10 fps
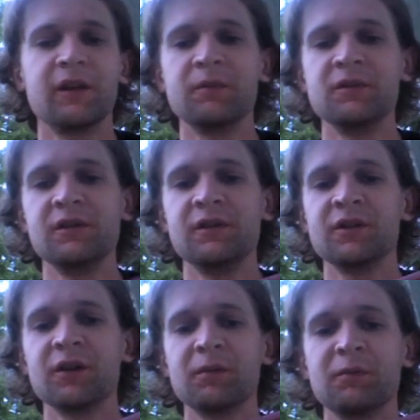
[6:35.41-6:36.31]
up in G
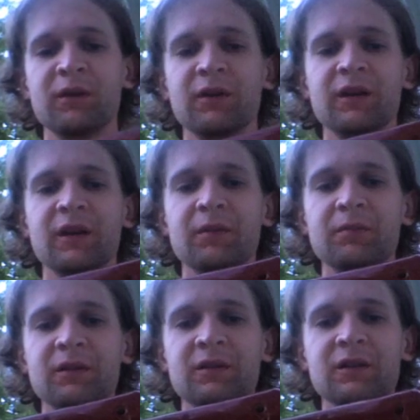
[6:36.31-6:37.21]
sharp. I'm trying to get him up
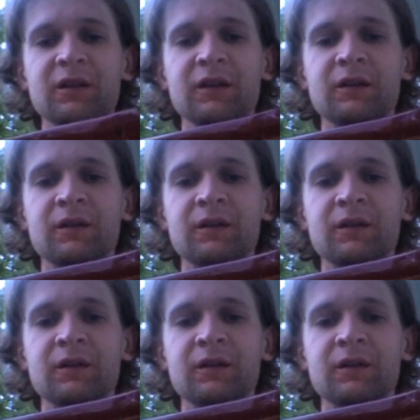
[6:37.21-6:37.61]
to C.